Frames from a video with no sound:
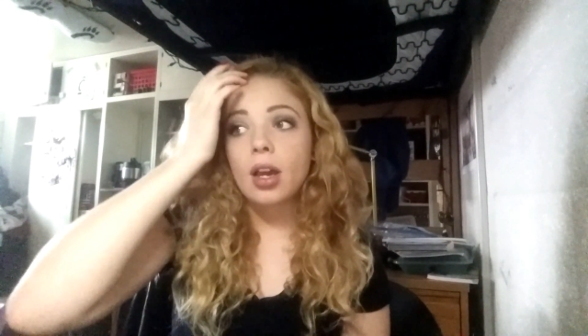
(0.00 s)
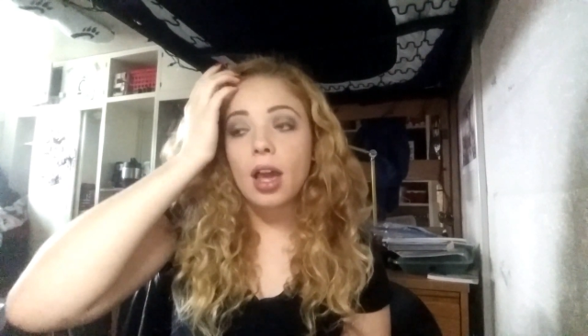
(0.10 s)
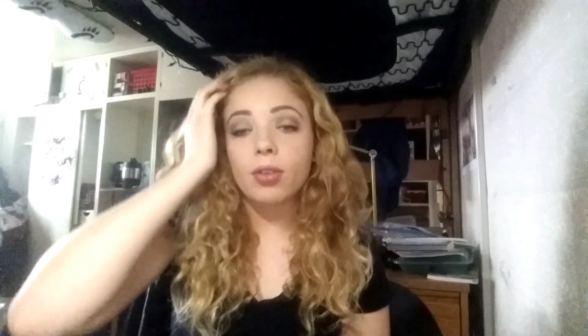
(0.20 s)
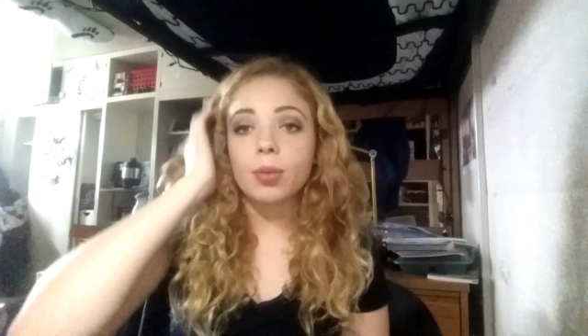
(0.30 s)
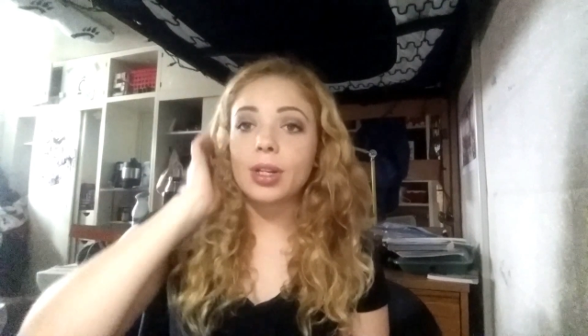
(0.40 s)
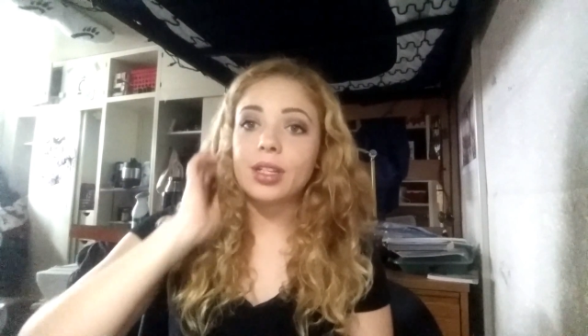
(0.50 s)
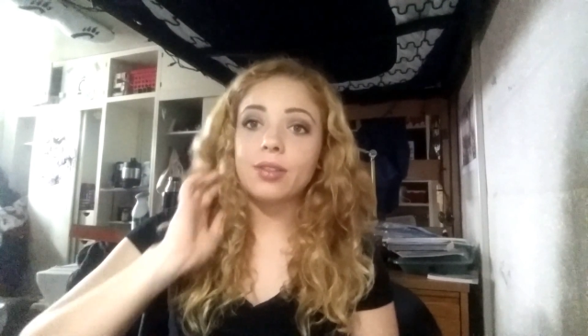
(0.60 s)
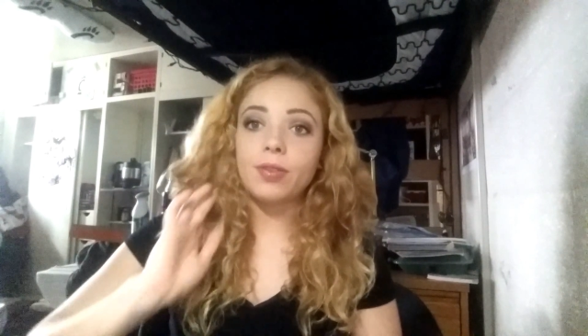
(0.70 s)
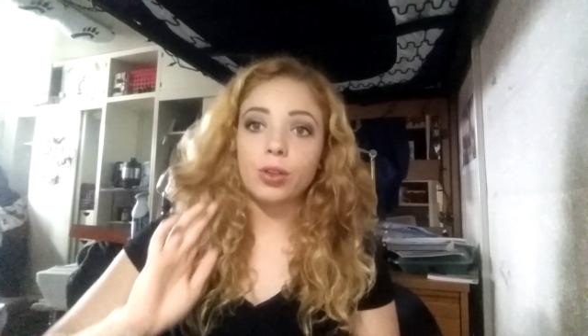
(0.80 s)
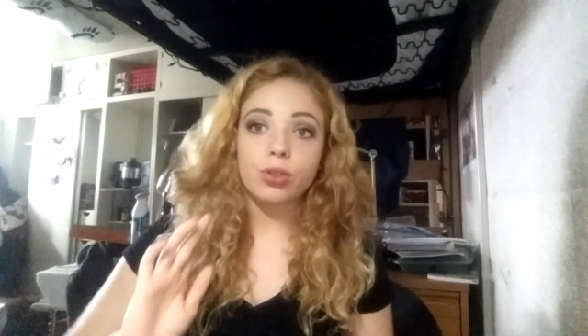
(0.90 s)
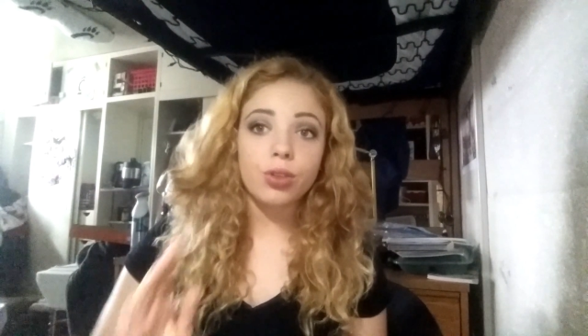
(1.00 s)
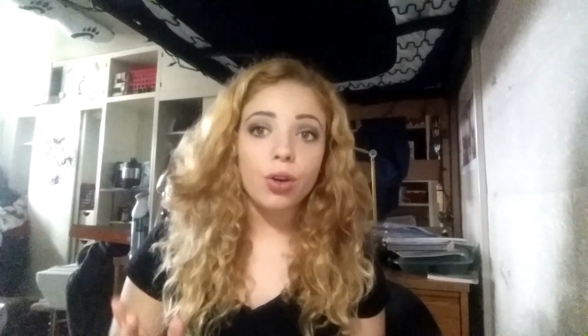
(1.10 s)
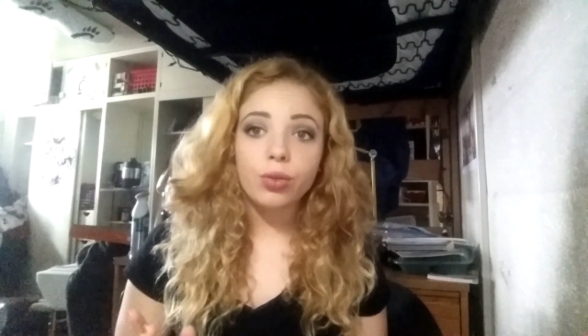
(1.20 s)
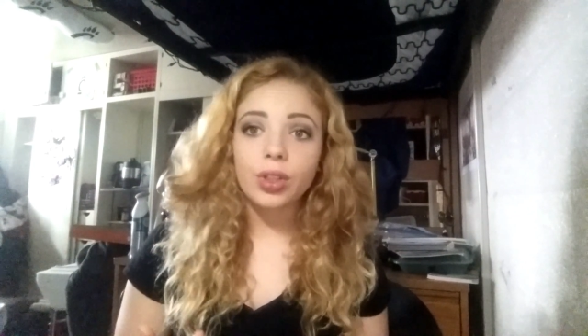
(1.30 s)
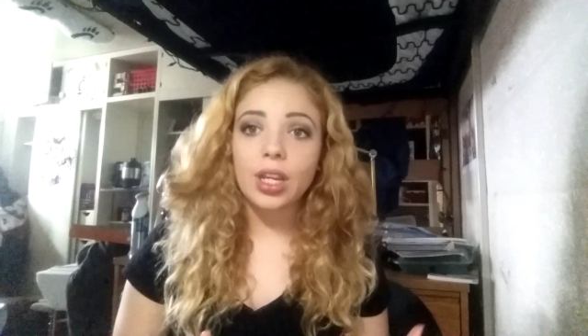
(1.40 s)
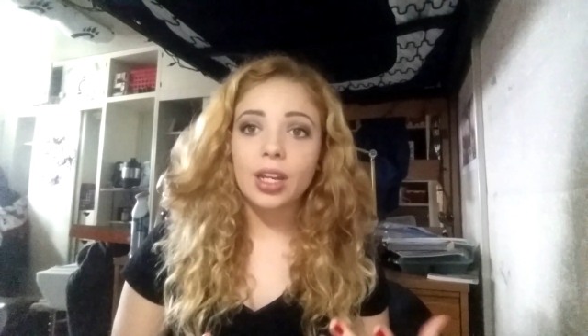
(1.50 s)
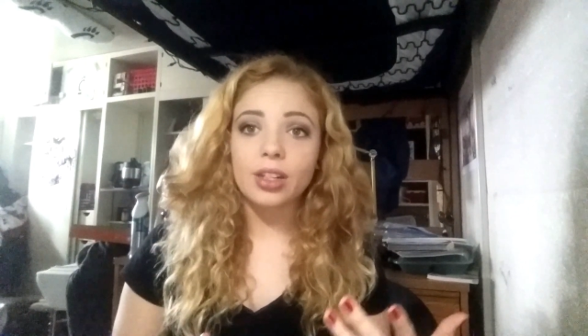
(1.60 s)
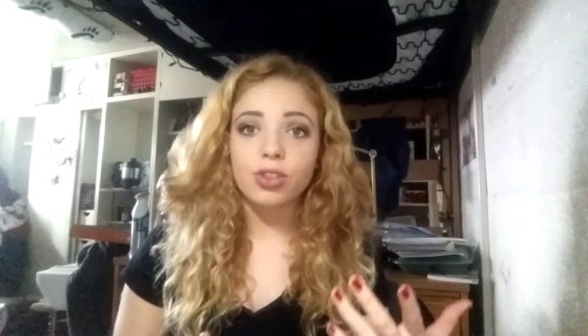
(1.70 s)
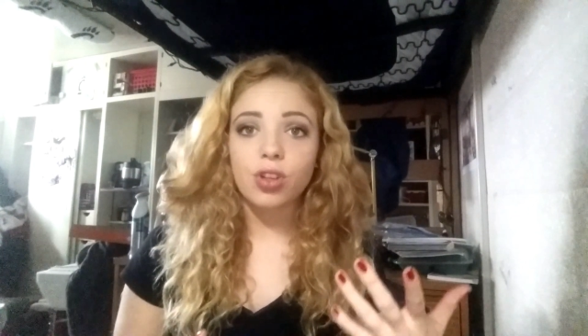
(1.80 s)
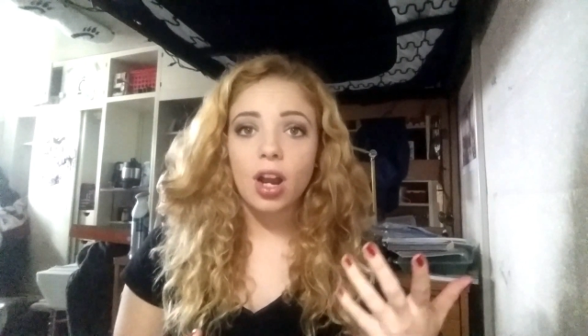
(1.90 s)
Everybody feels lonely
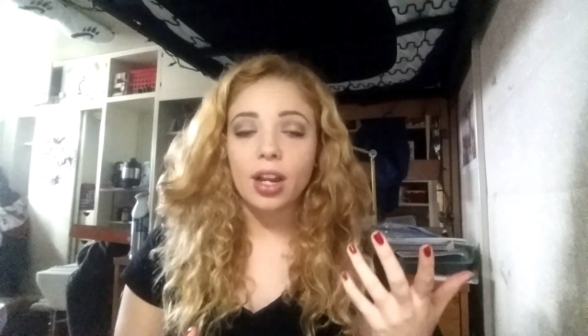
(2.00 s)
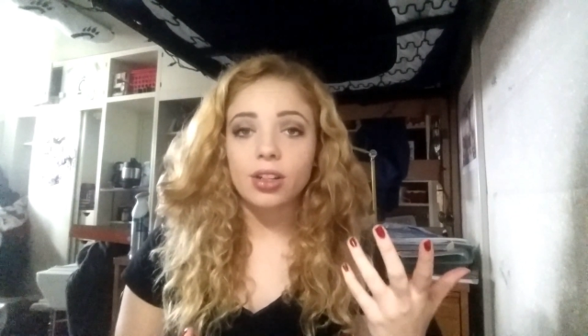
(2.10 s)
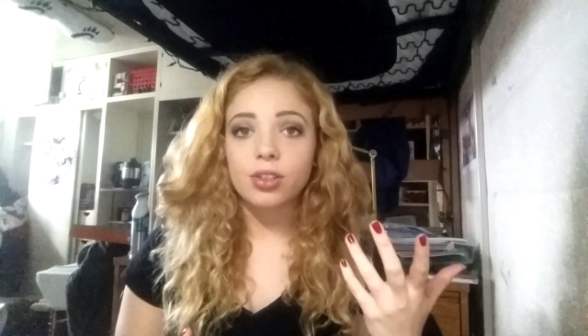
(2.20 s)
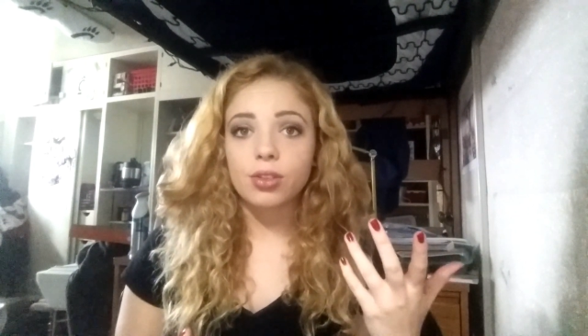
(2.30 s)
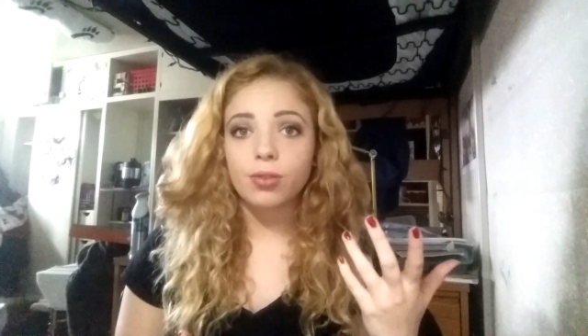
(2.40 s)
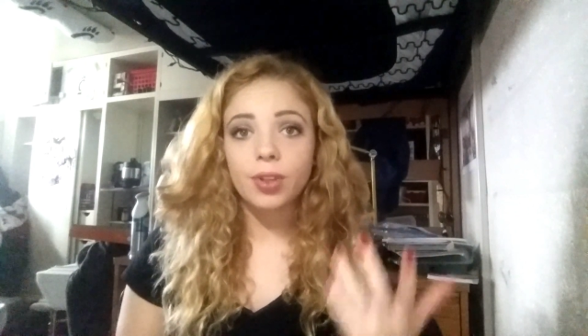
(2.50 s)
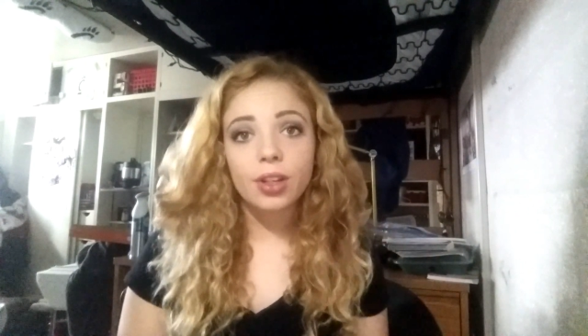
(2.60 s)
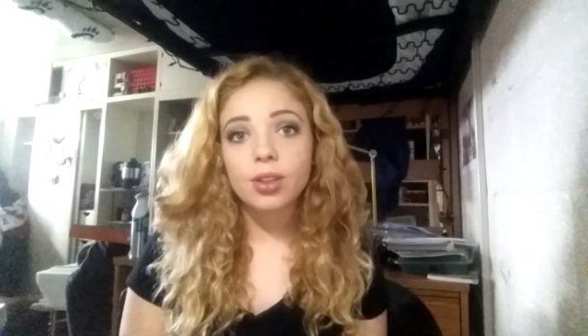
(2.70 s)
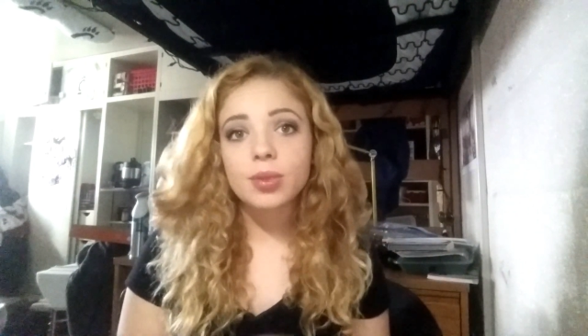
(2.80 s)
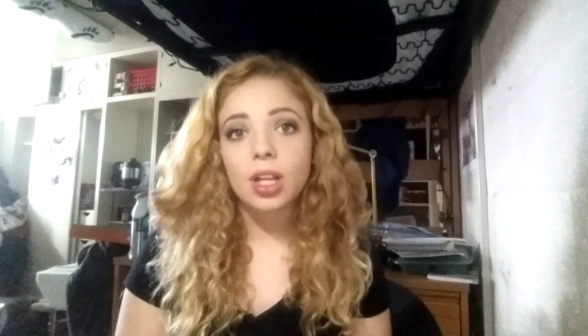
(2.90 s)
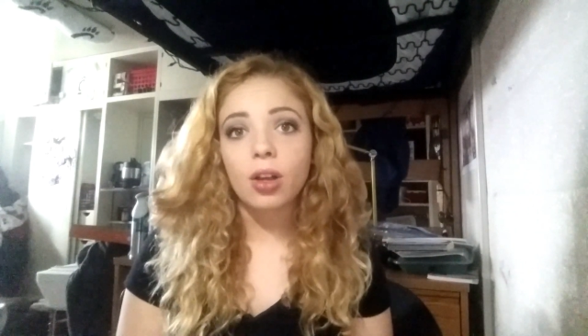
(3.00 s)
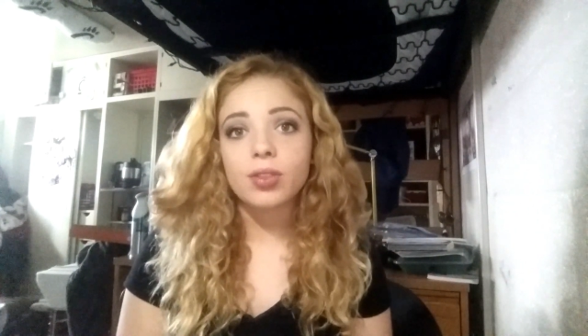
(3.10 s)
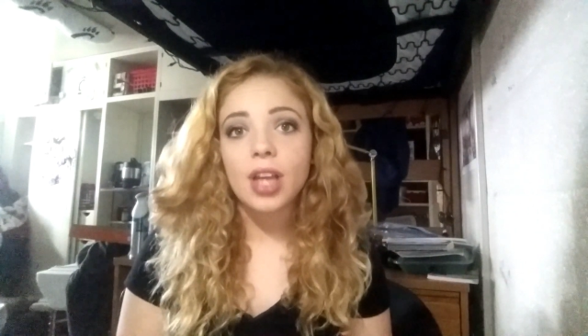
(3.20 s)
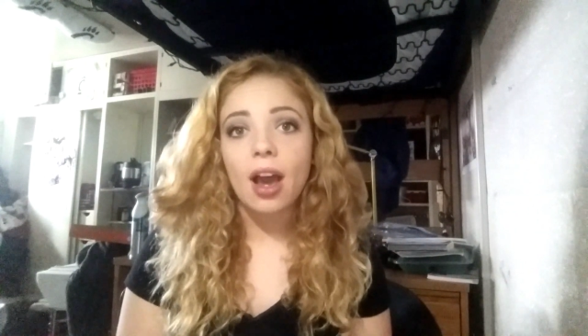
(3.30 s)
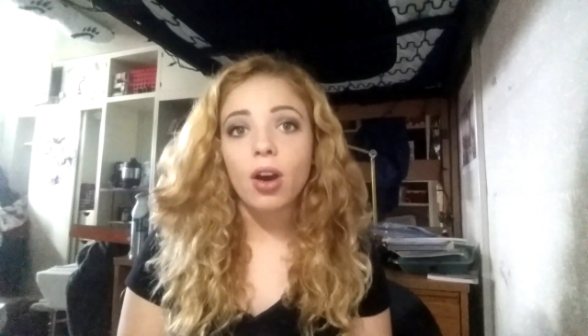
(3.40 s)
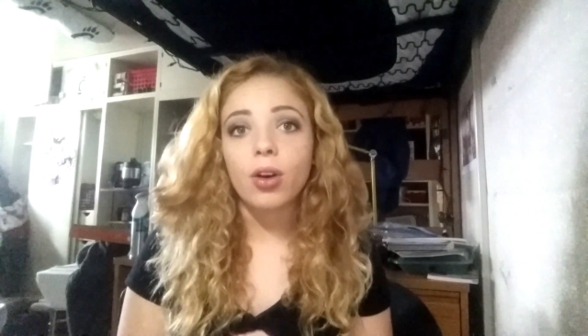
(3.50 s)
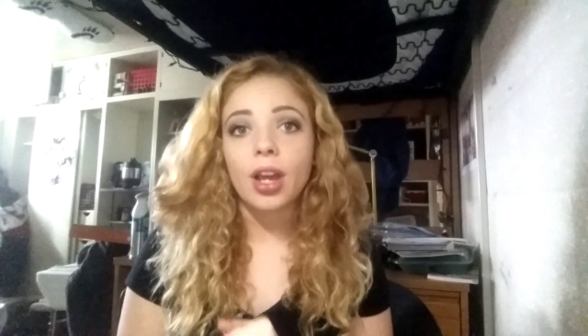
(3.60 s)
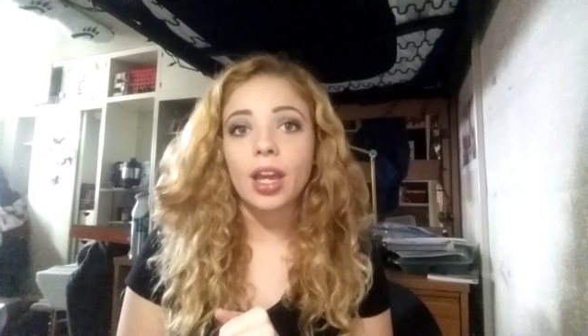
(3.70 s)
and is trying to figure themselves out.